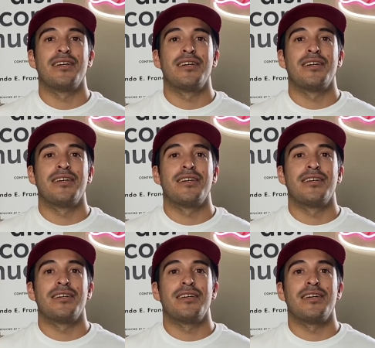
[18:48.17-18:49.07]

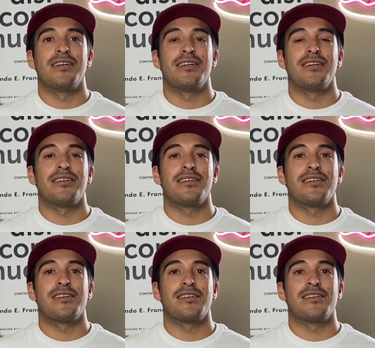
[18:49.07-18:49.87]
Nothing is said.